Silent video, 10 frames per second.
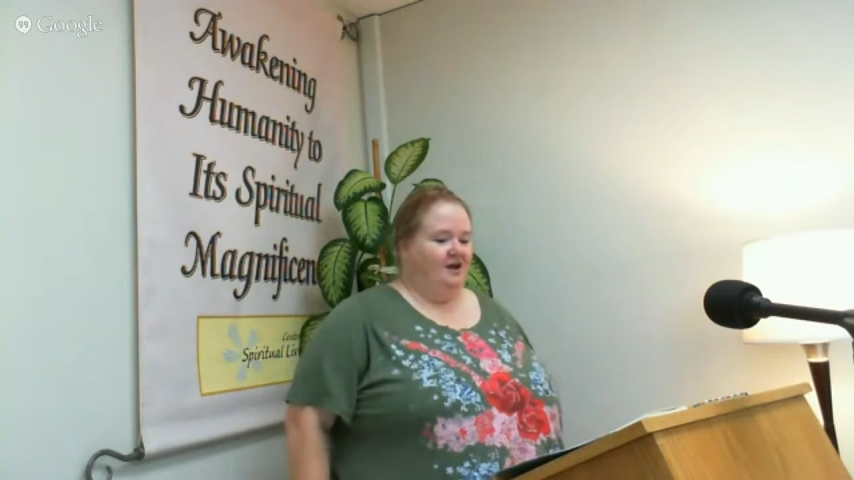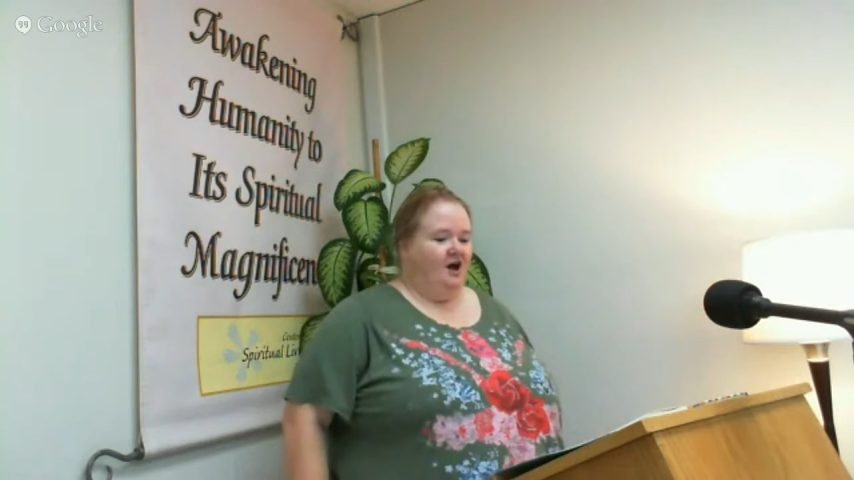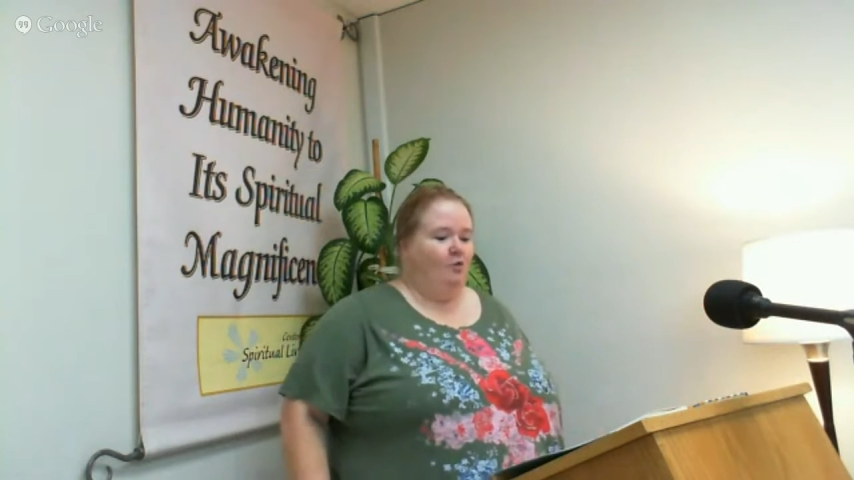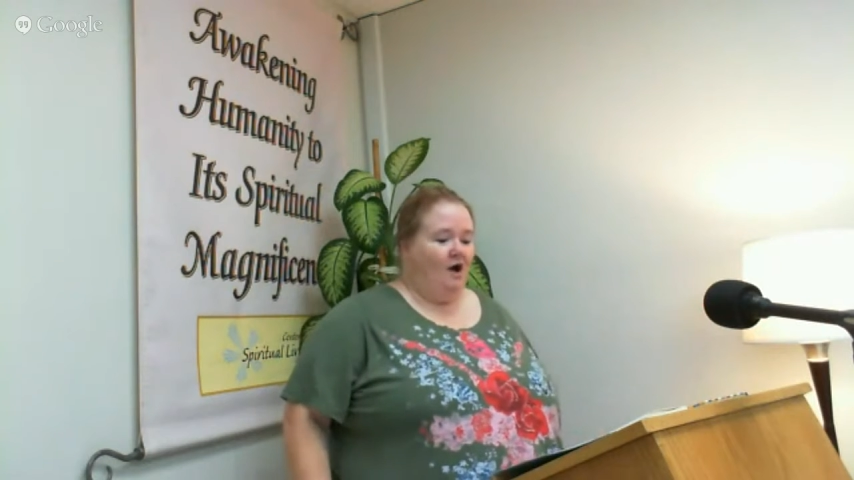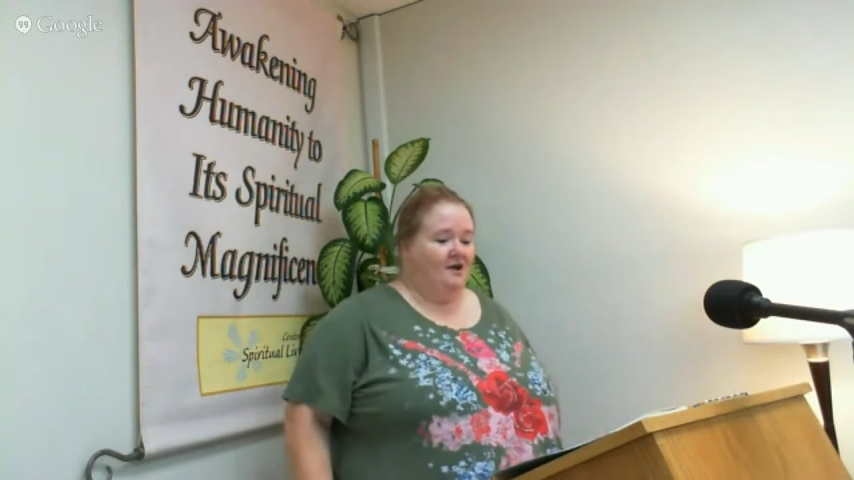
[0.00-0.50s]

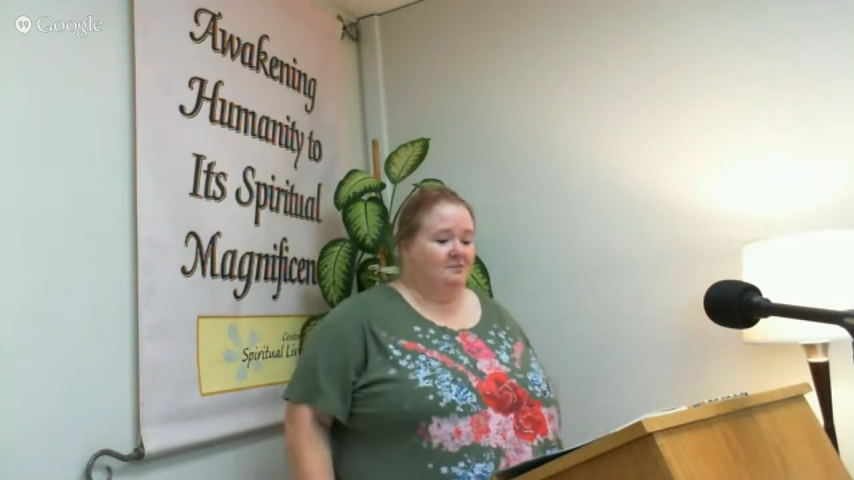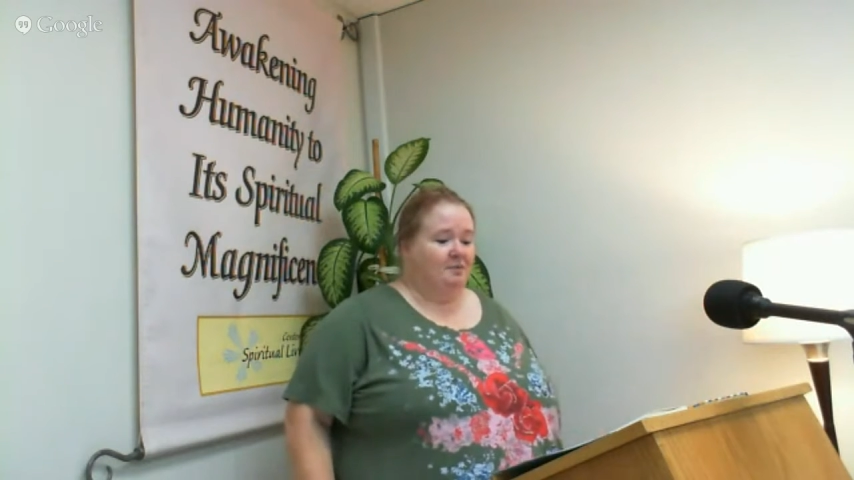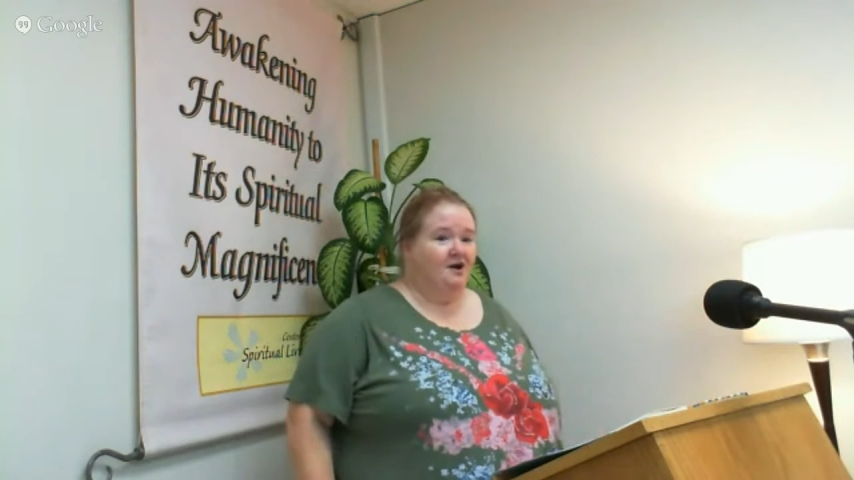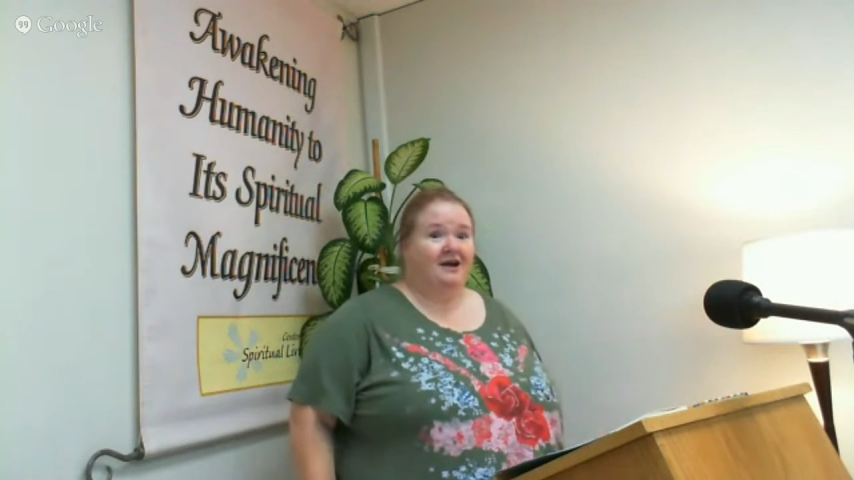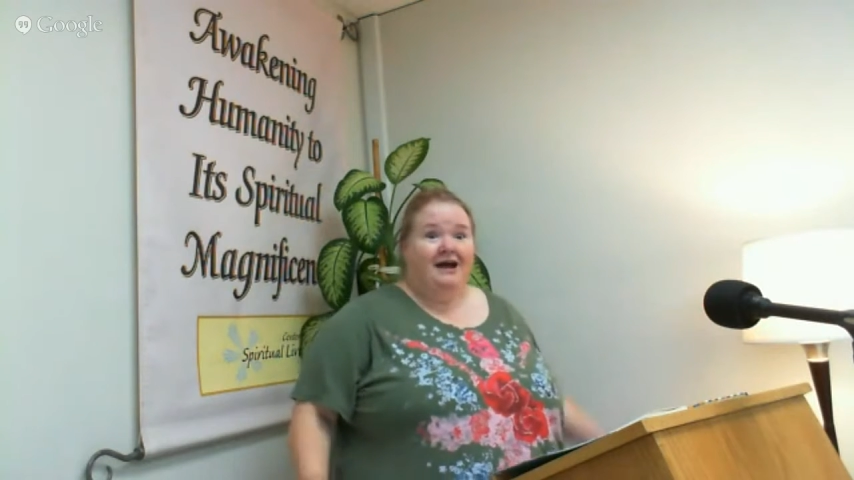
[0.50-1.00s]
A walk in the
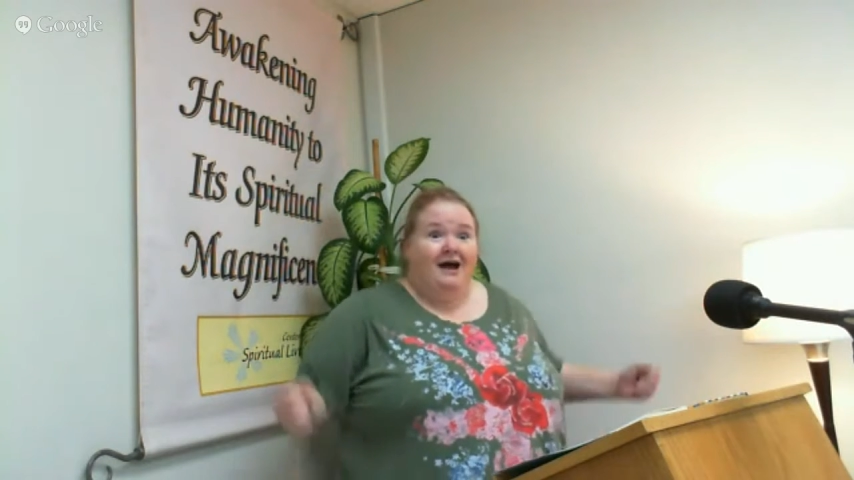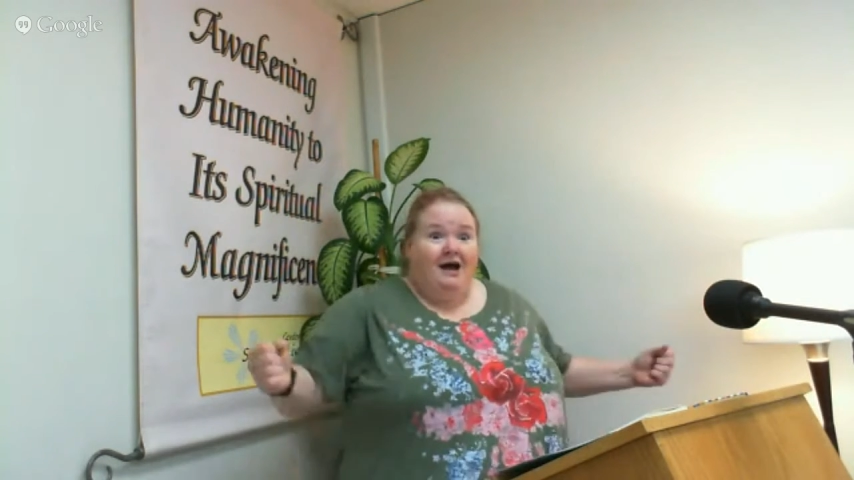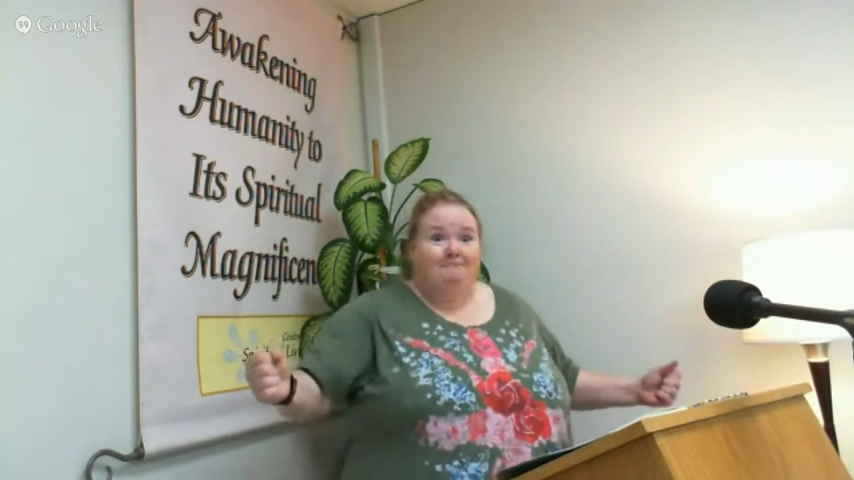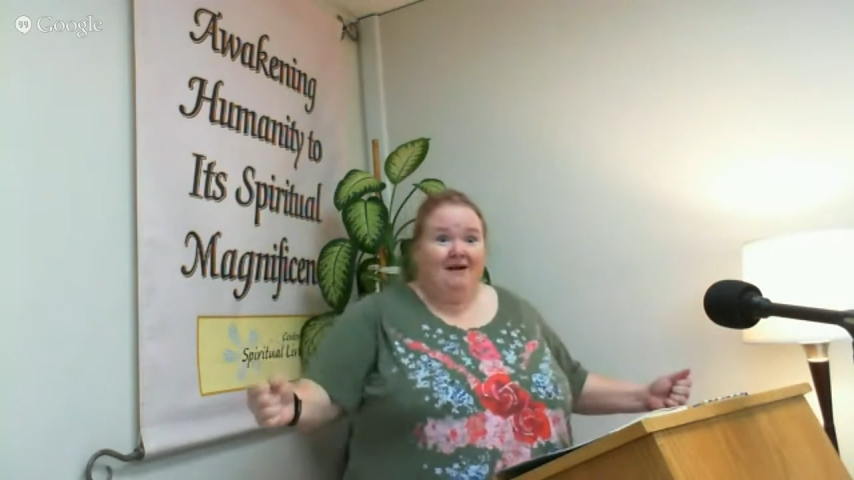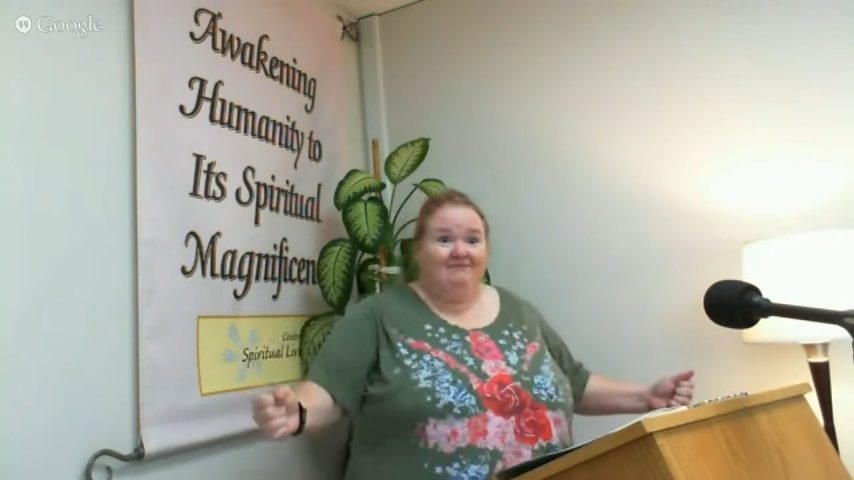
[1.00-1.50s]
park.
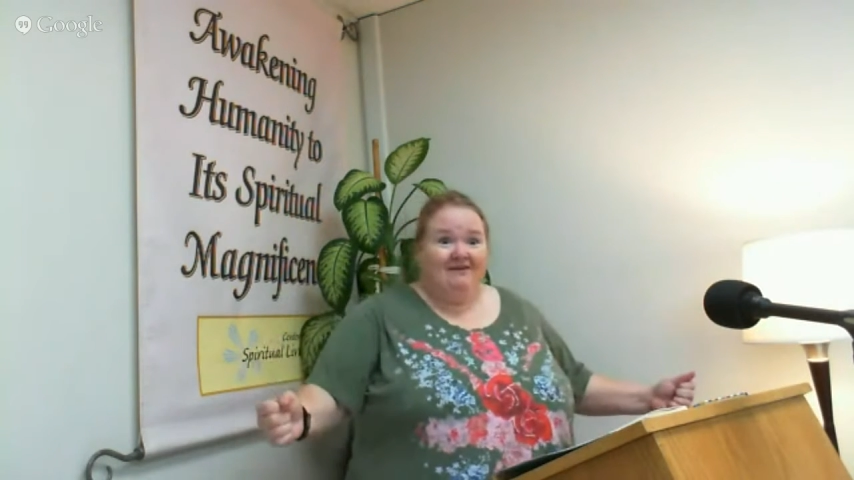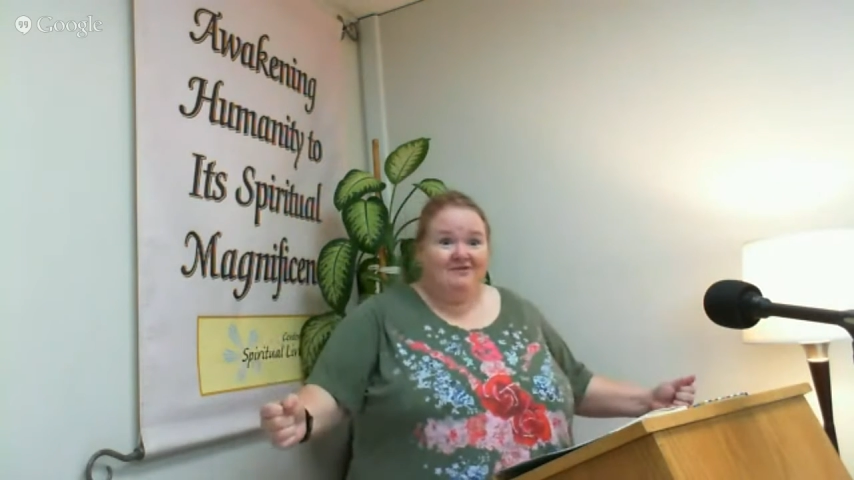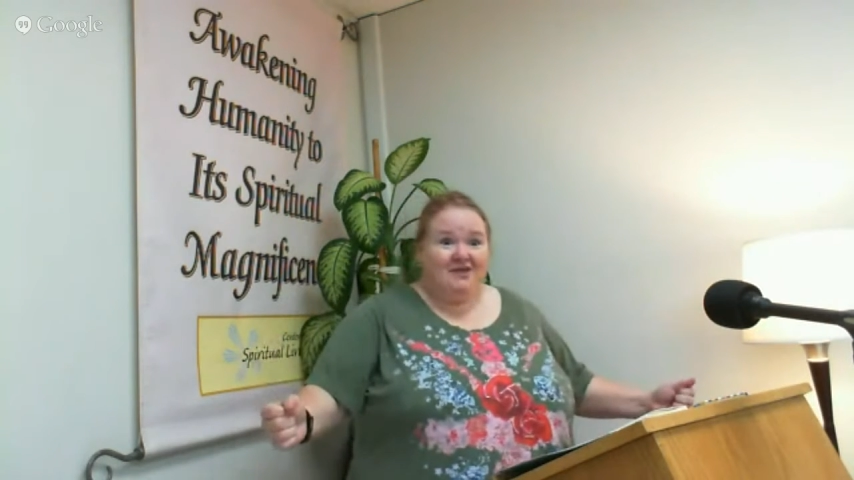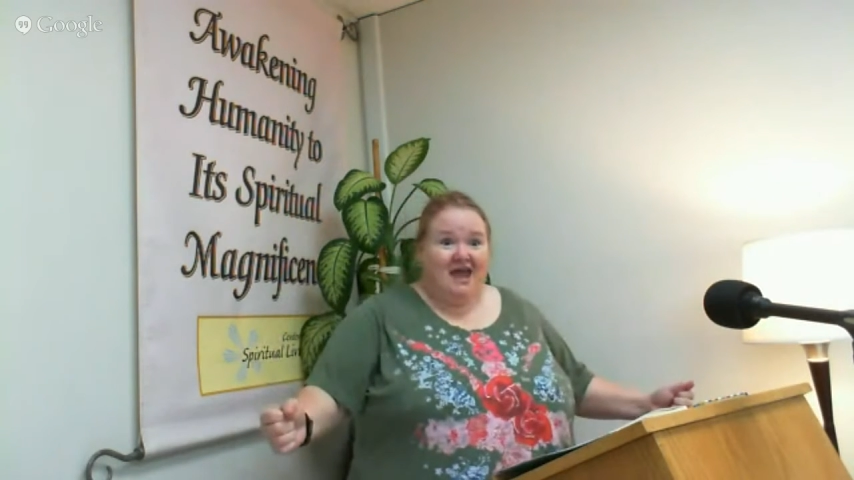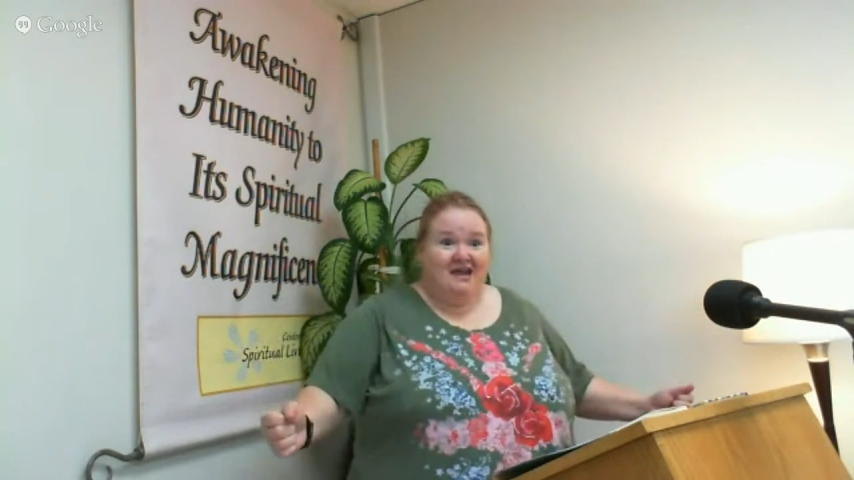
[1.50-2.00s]
My
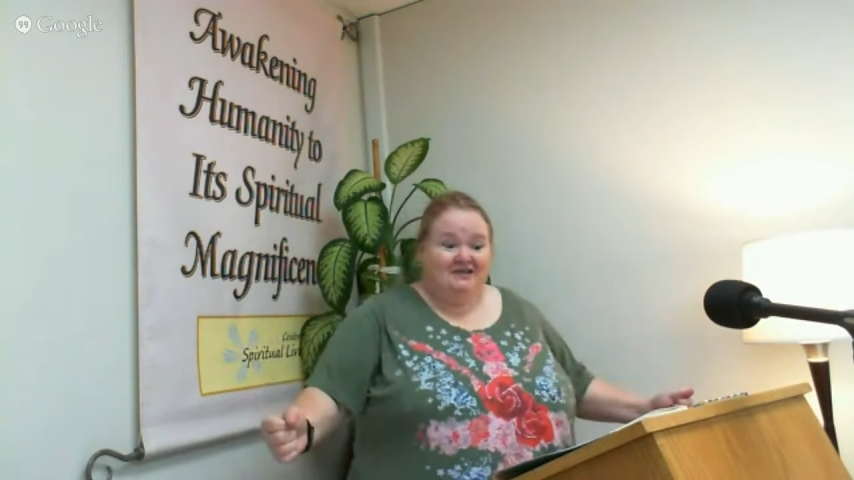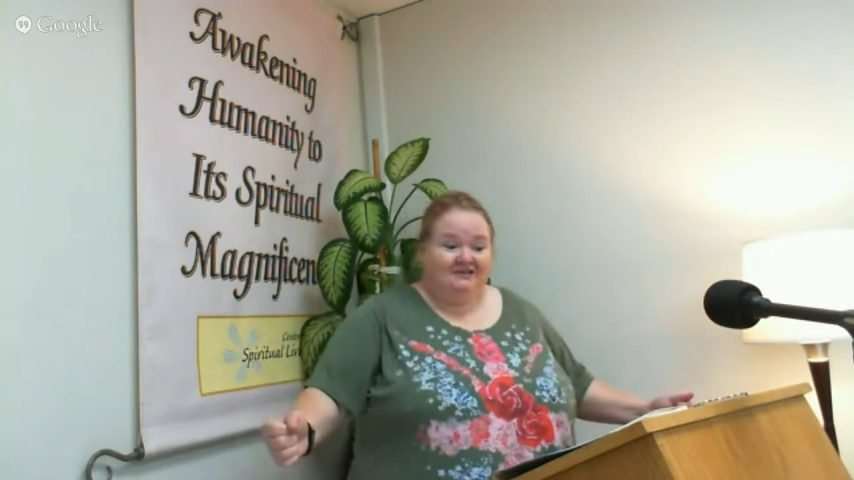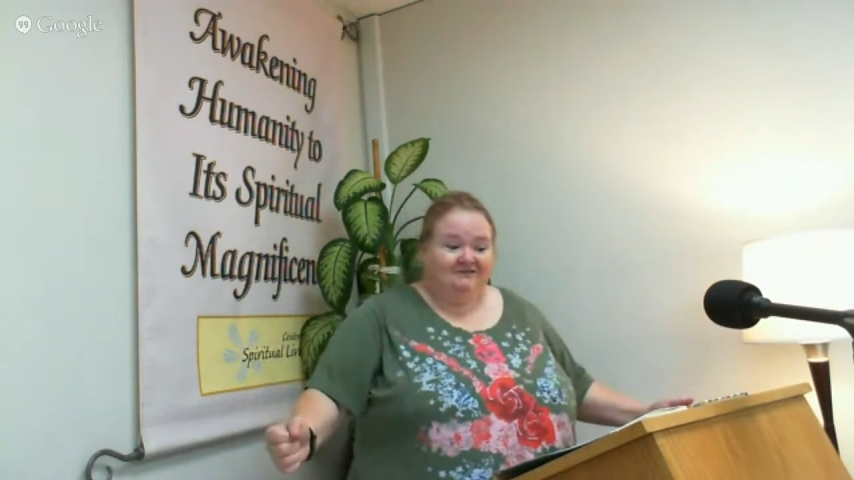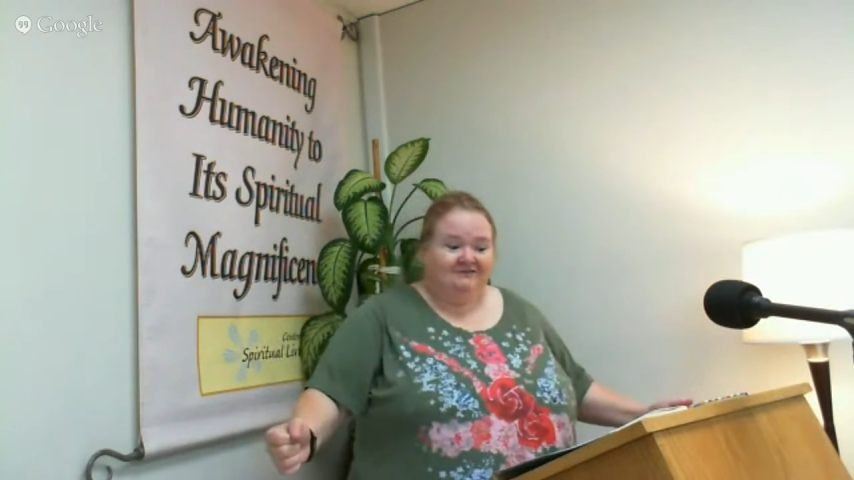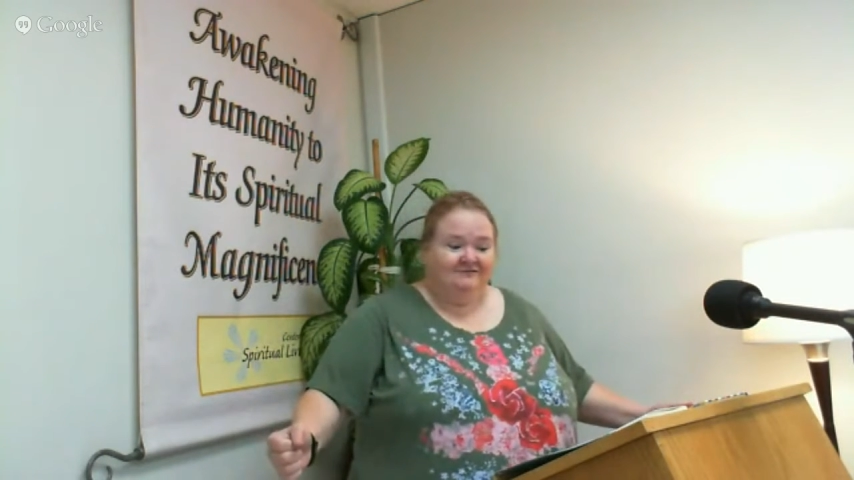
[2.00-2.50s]
favorite
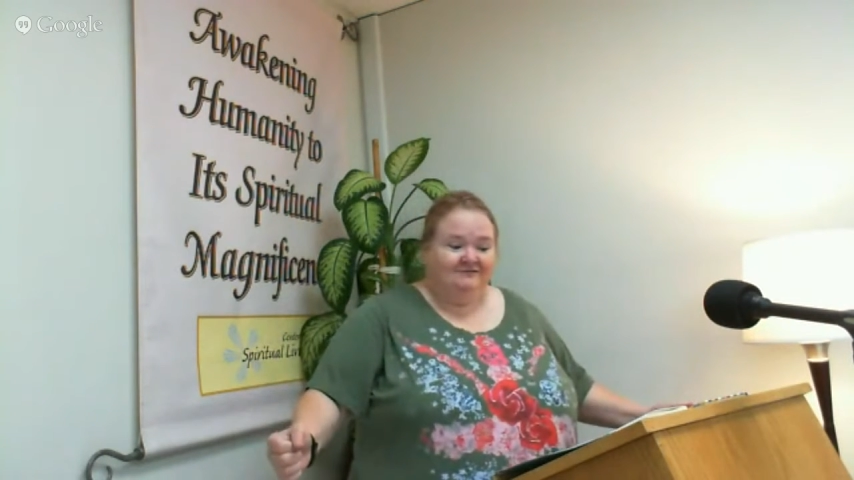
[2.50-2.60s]
thing.